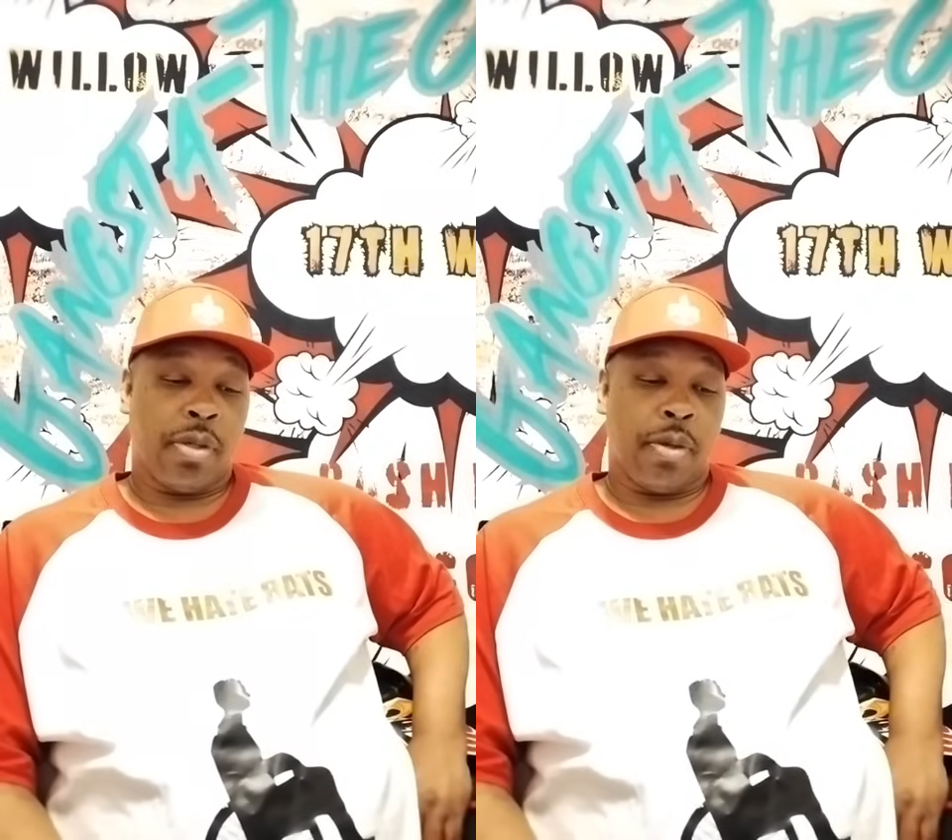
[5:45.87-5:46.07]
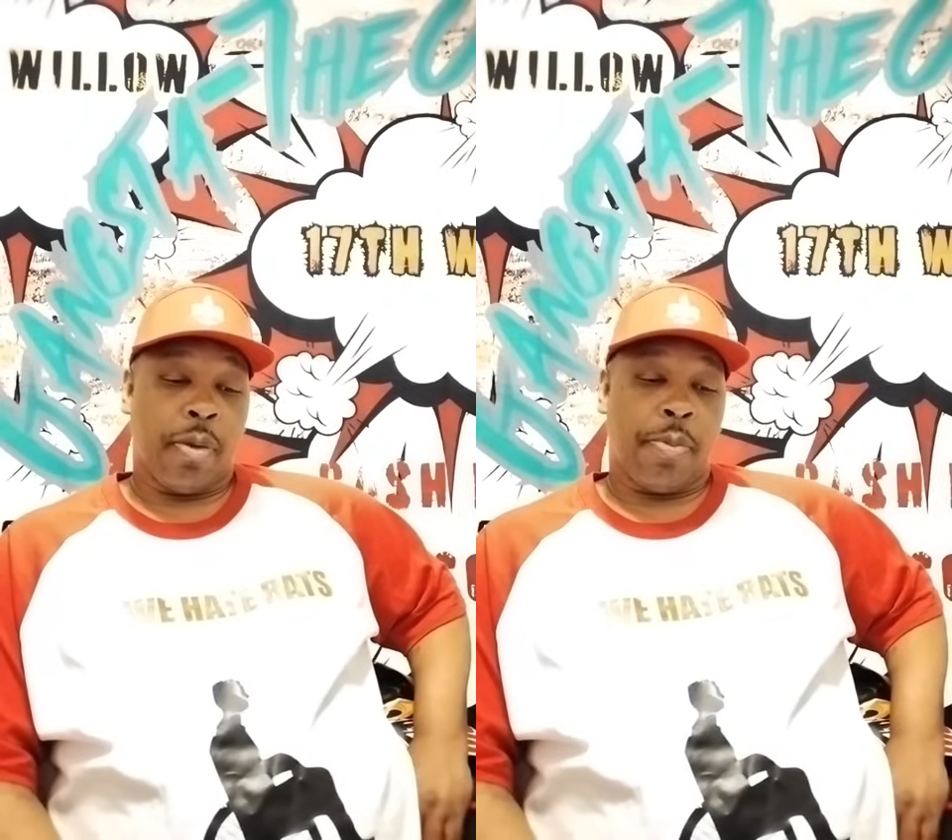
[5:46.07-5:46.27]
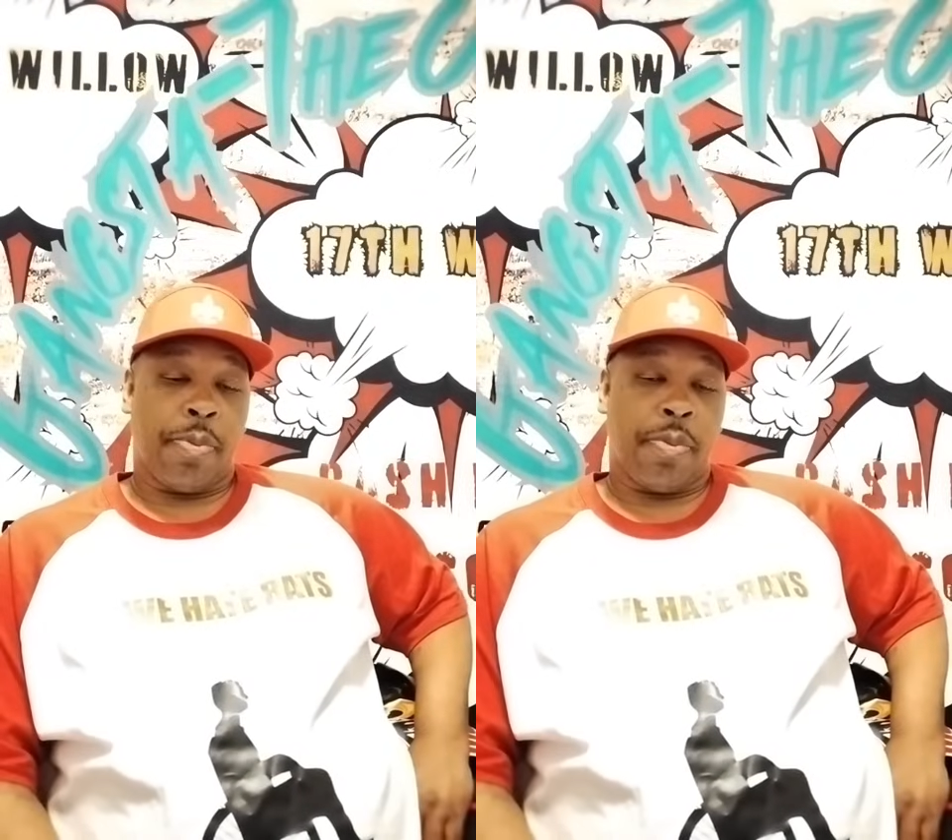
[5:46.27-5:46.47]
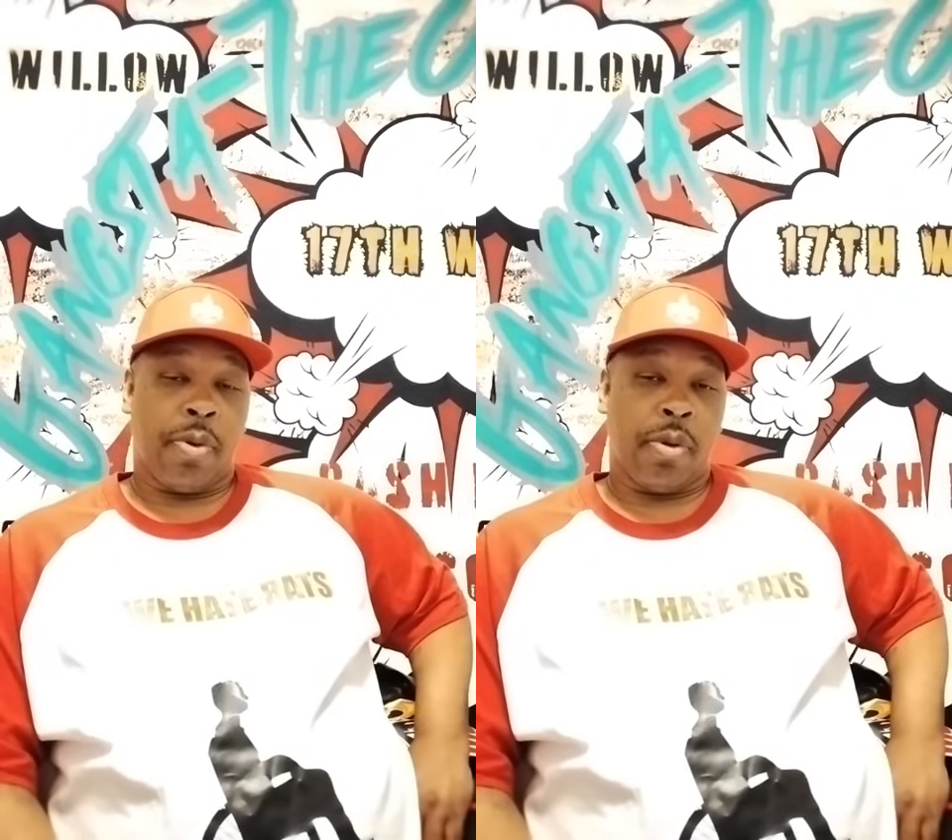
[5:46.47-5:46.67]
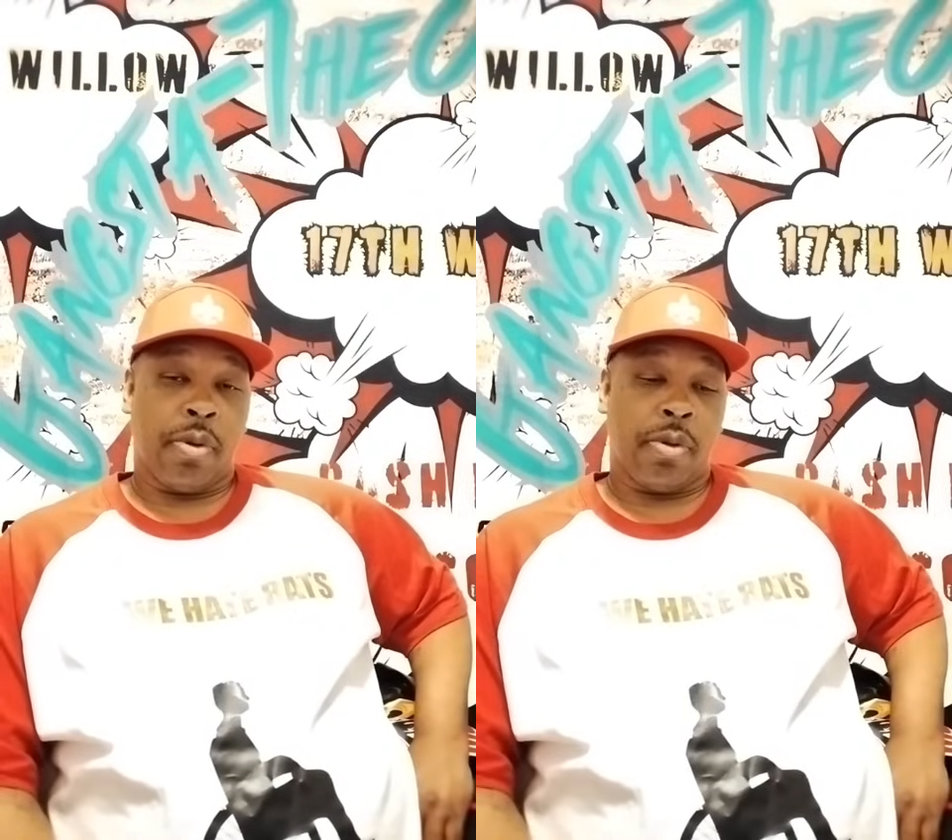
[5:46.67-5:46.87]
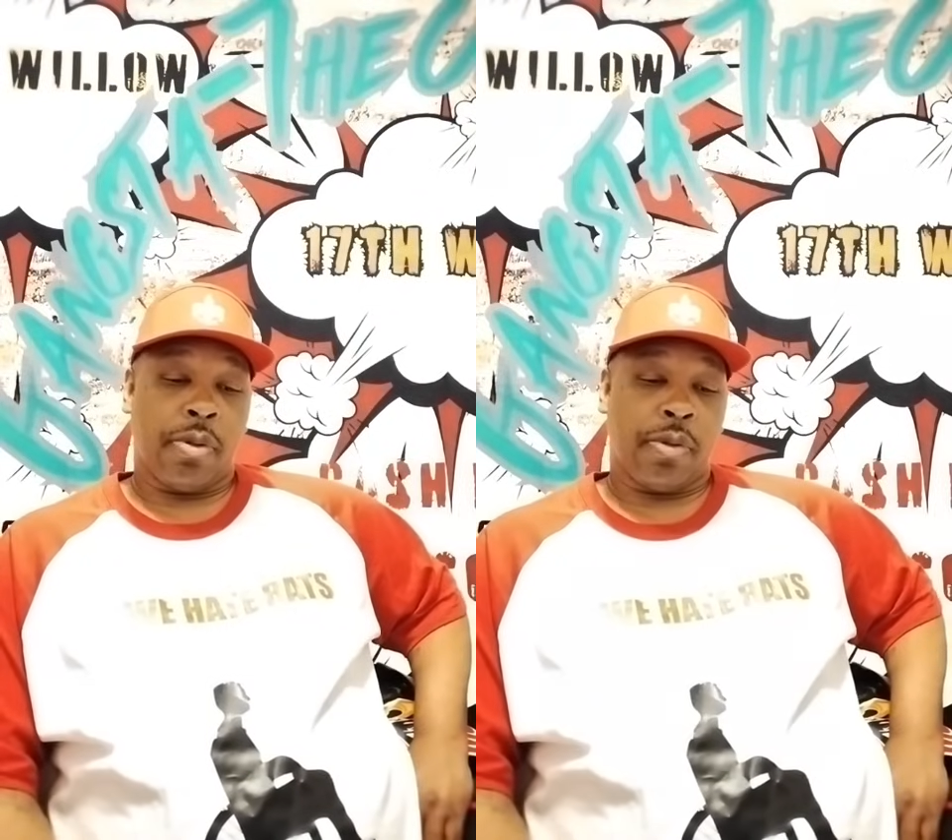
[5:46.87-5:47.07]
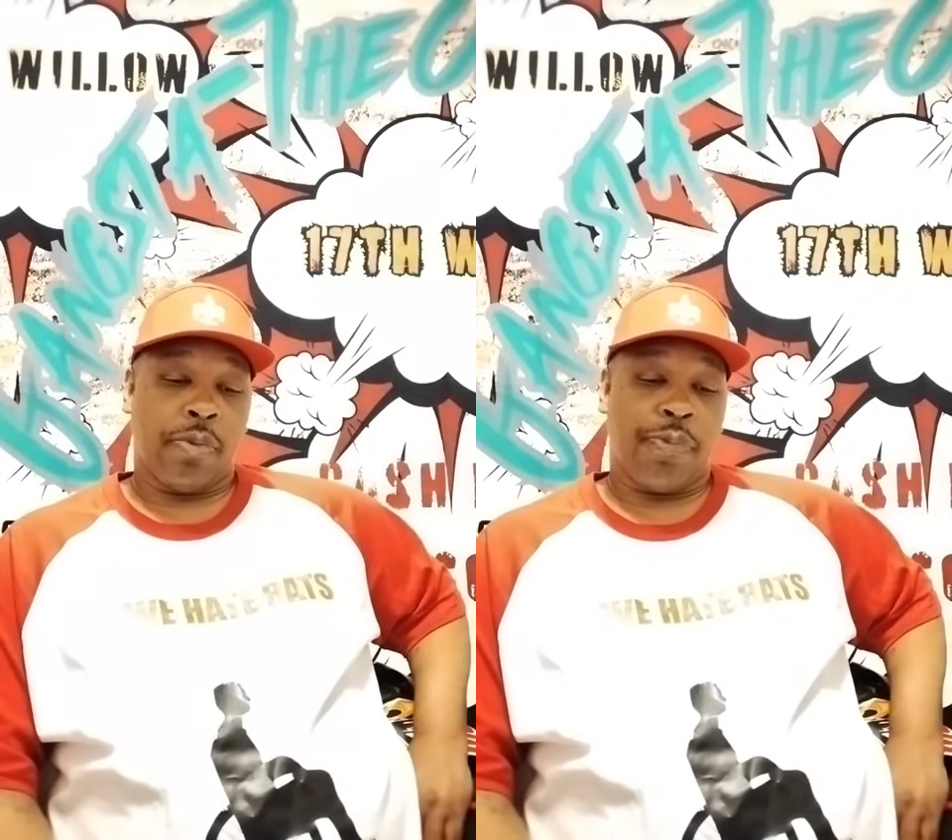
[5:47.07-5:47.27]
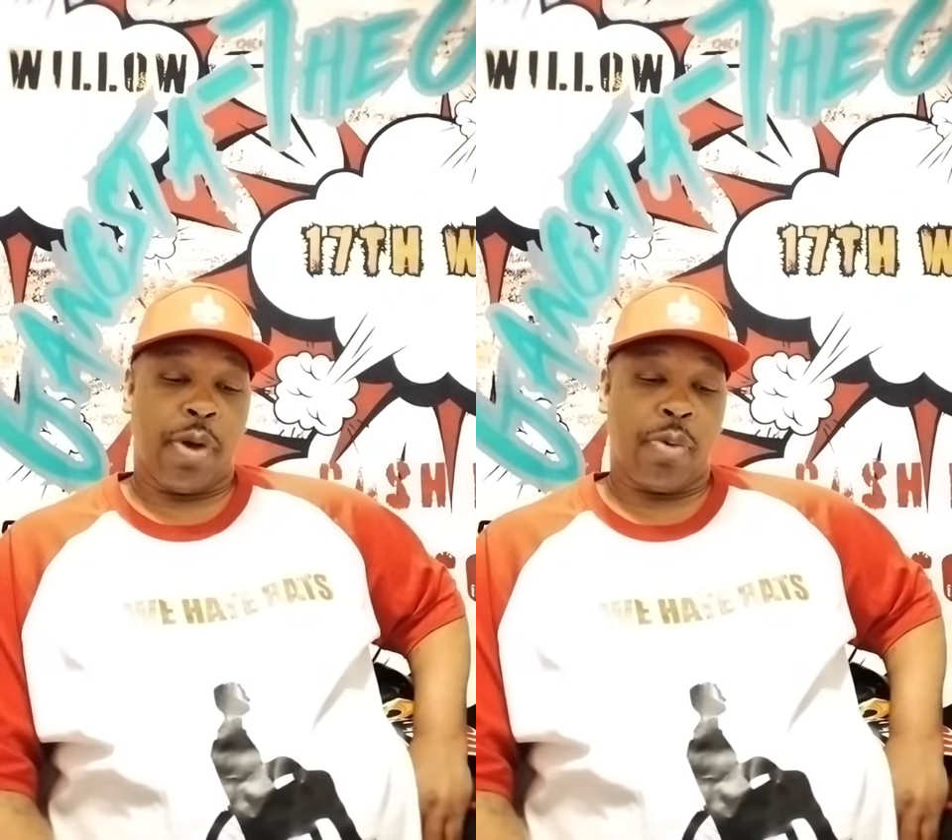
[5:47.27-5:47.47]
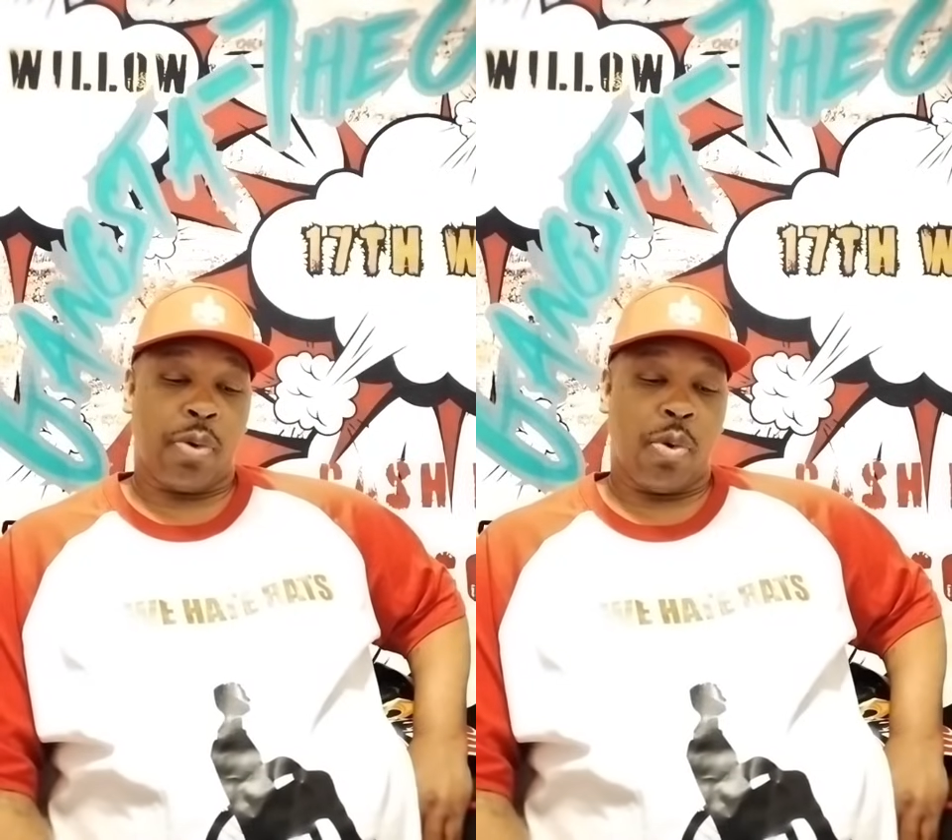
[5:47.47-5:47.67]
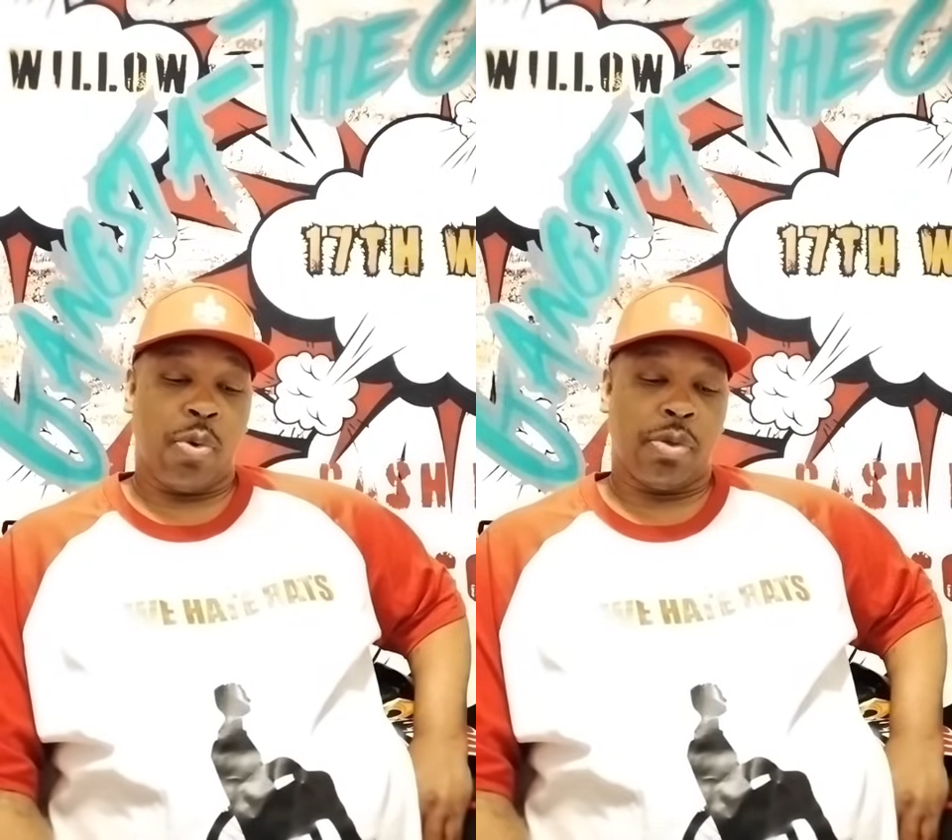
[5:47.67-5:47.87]
The
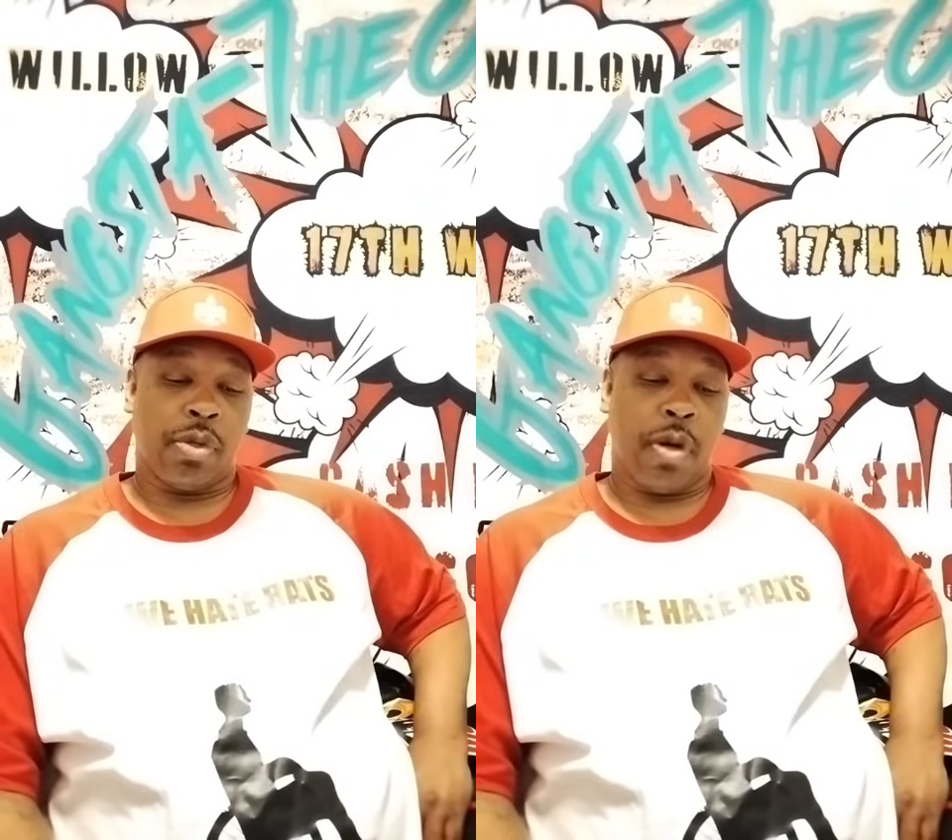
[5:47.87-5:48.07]
federal courts